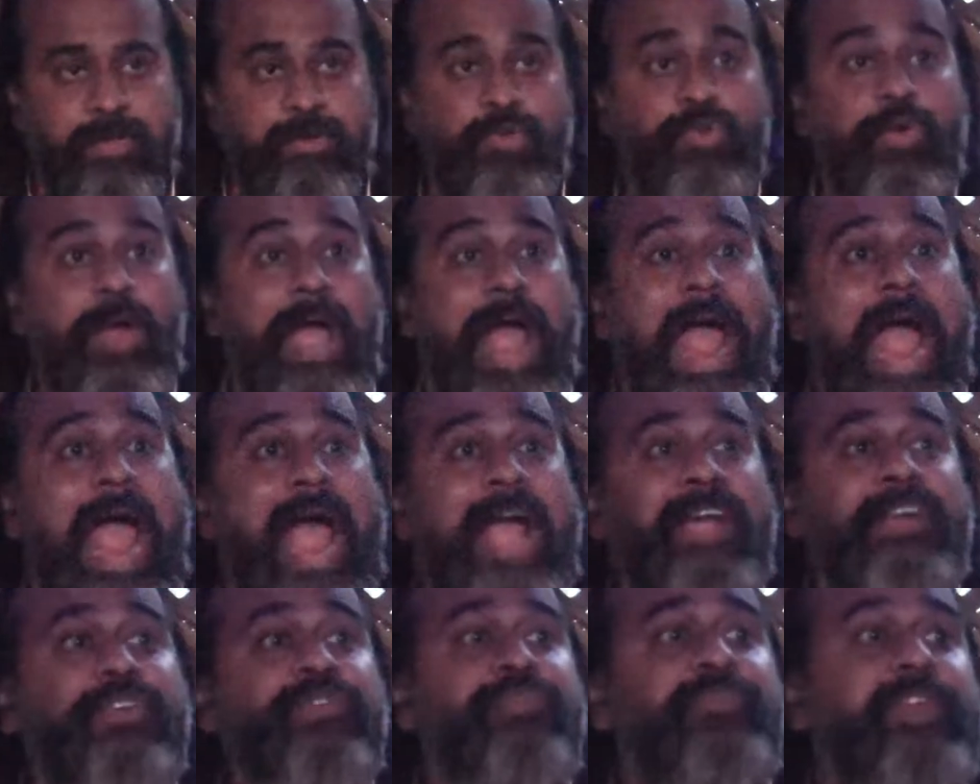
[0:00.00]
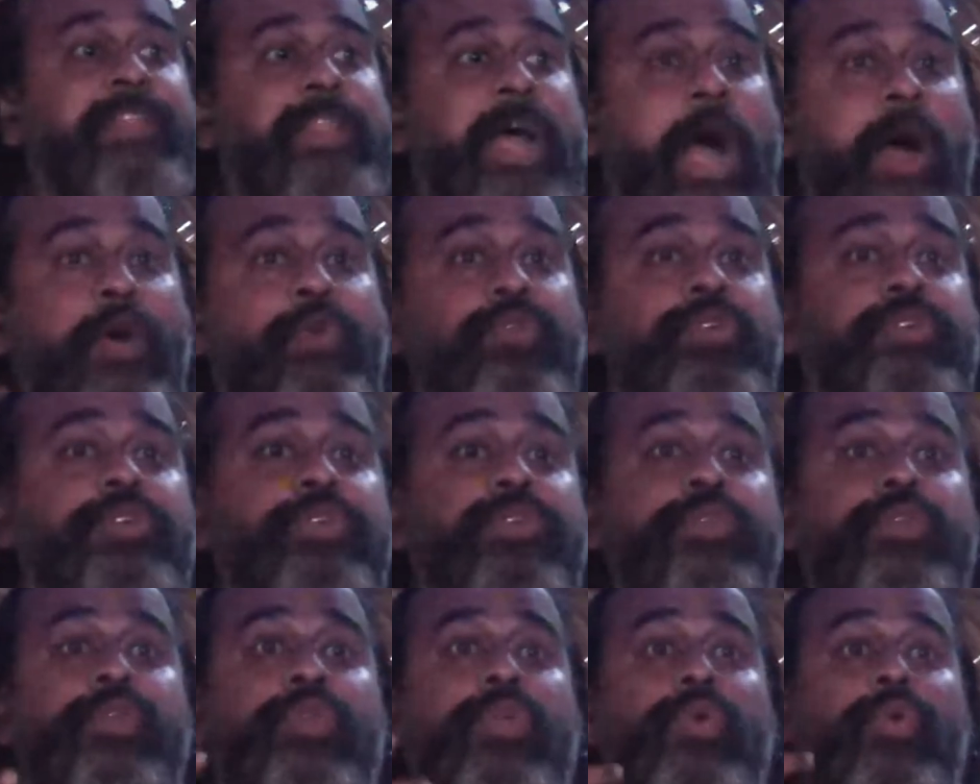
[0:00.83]
To act without
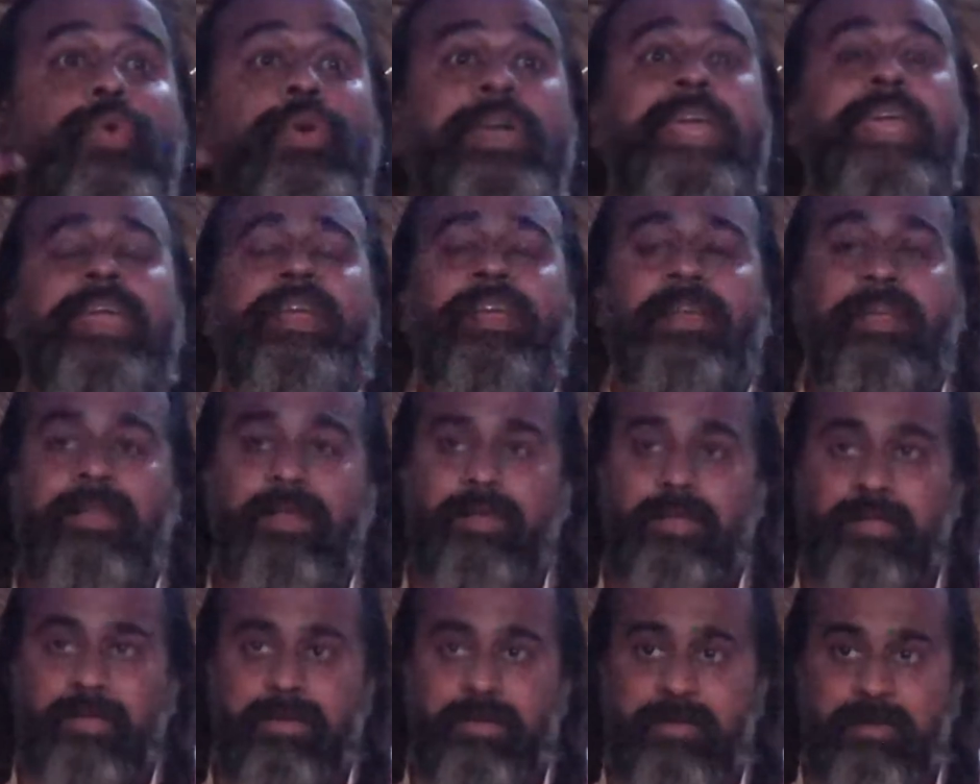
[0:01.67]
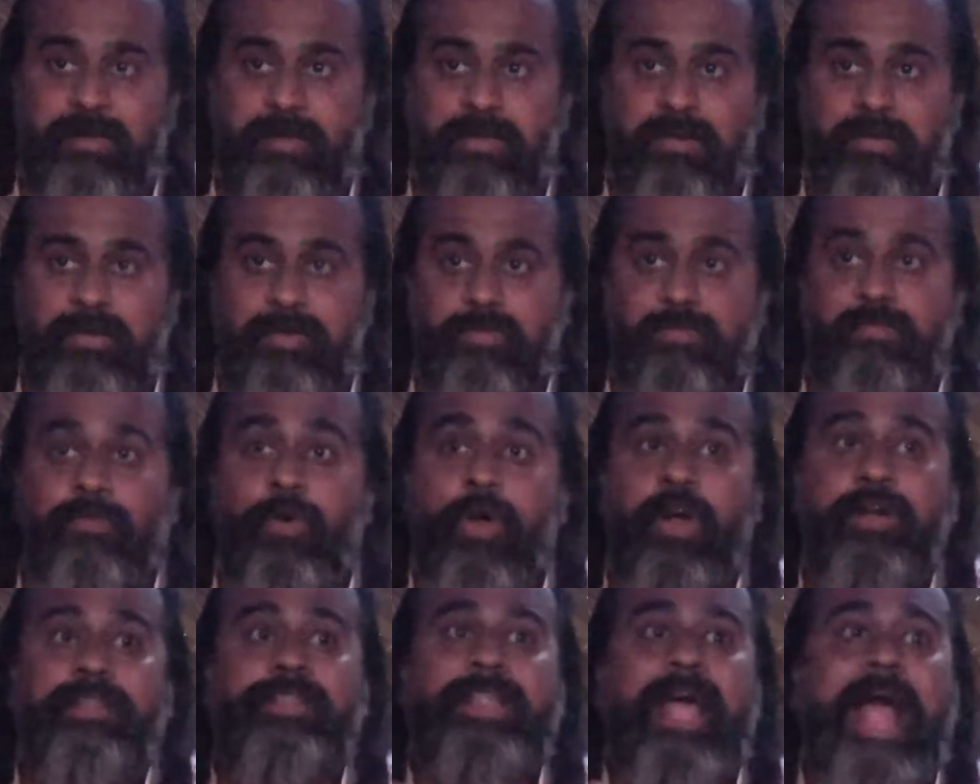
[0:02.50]
knowing
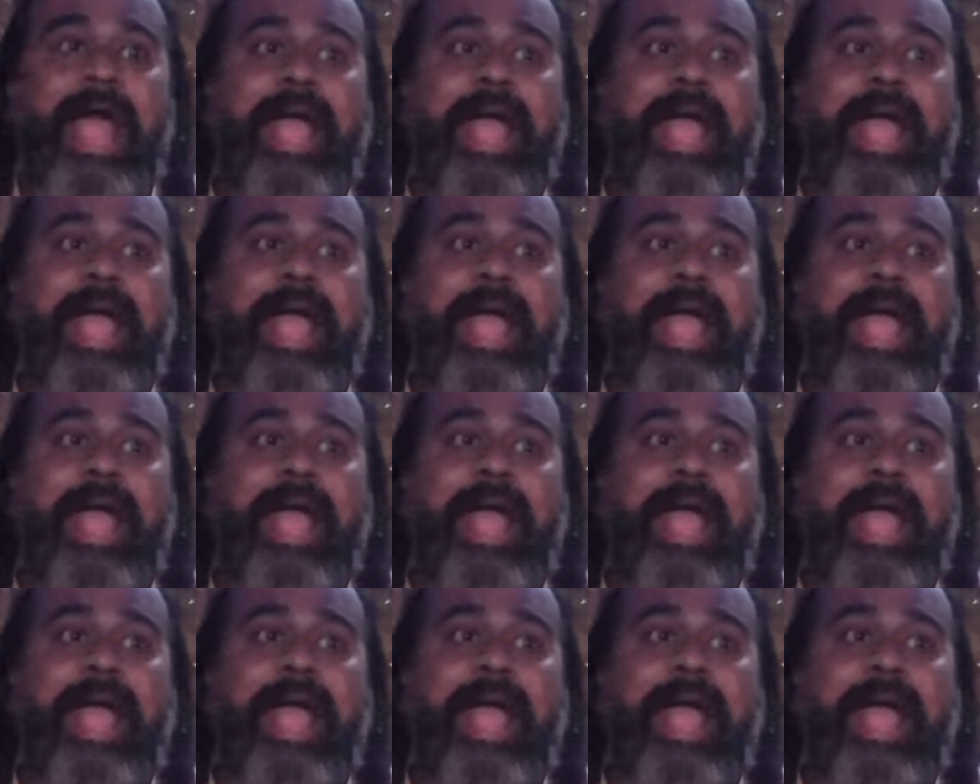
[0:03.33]
what the